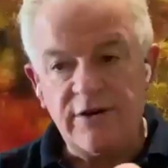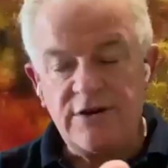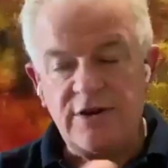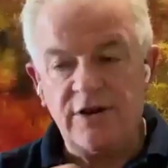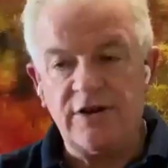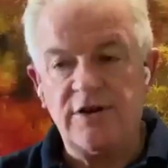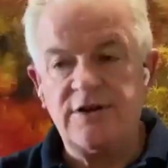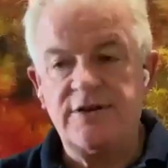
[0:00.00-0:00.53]

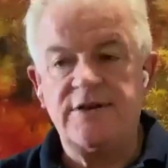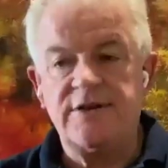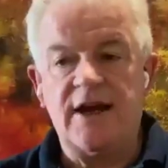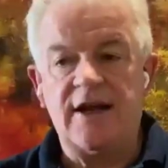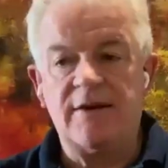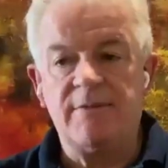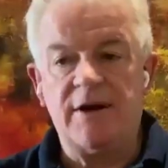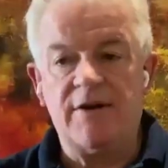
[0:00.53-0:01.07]
herds are down
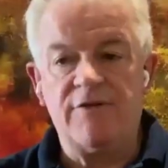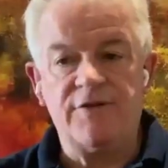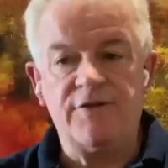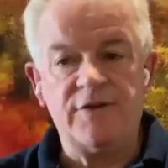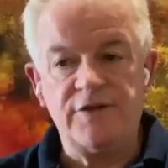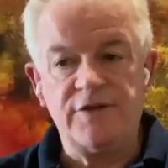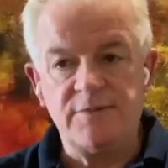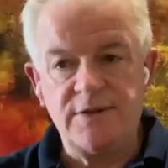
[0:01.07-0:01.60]
about
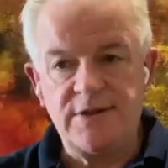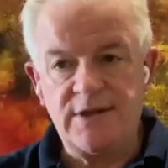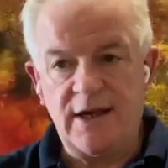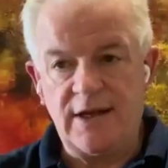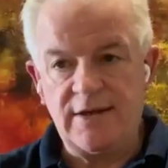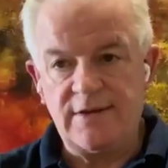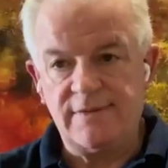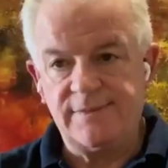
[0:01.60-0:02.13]

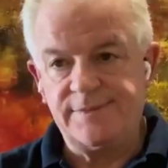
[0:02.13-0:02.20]
50%